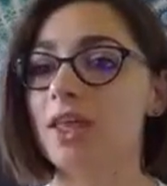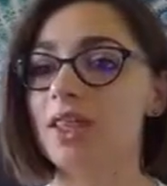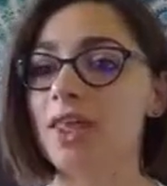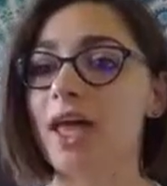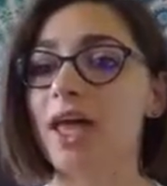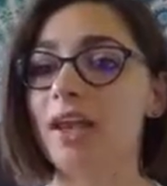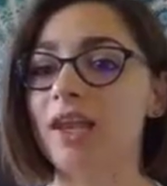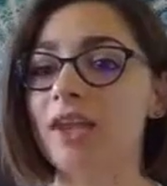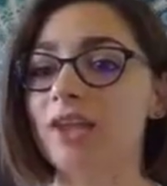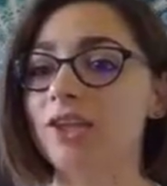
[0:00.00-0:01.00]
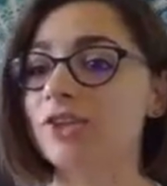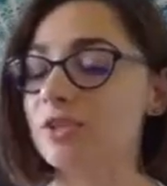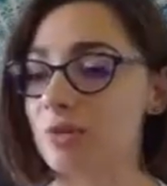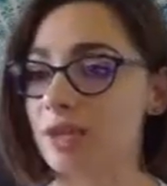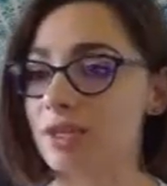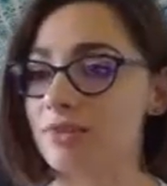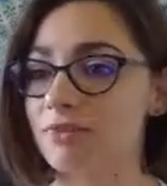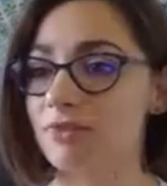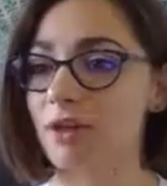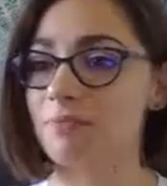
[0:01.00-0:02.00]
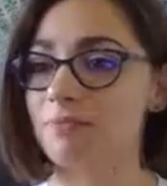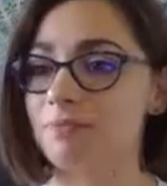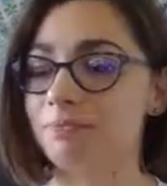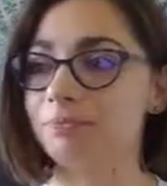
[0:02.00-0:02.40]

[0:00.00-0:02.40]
then you're speaking from